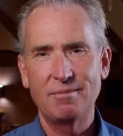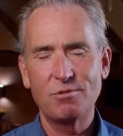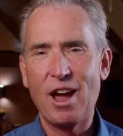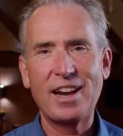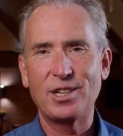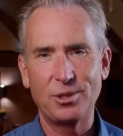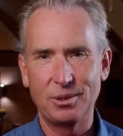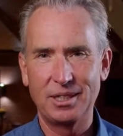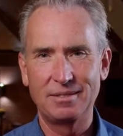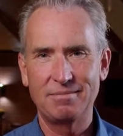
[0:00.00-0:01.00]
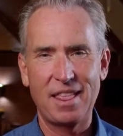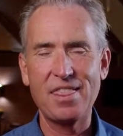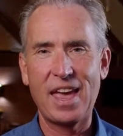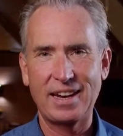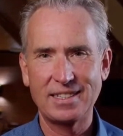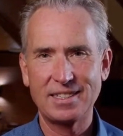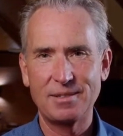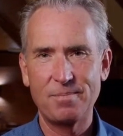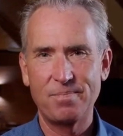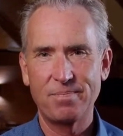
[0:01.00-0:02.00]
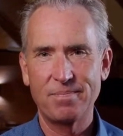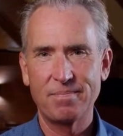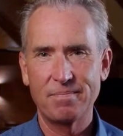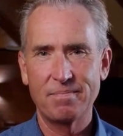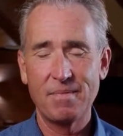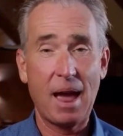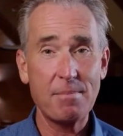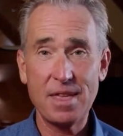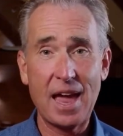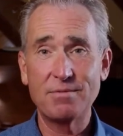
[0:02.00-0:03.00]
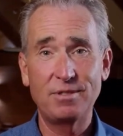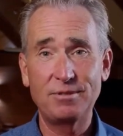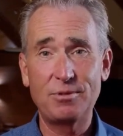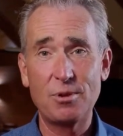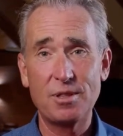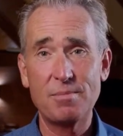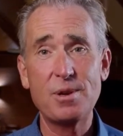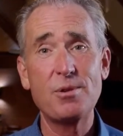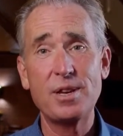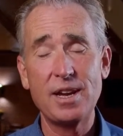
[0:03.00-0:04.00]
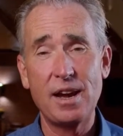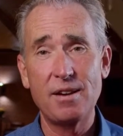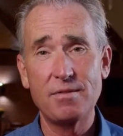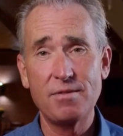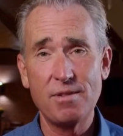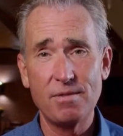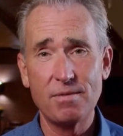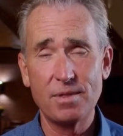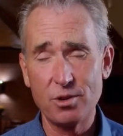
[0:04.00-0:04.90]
gratitude and thanks. I'm thankful for the beauty of the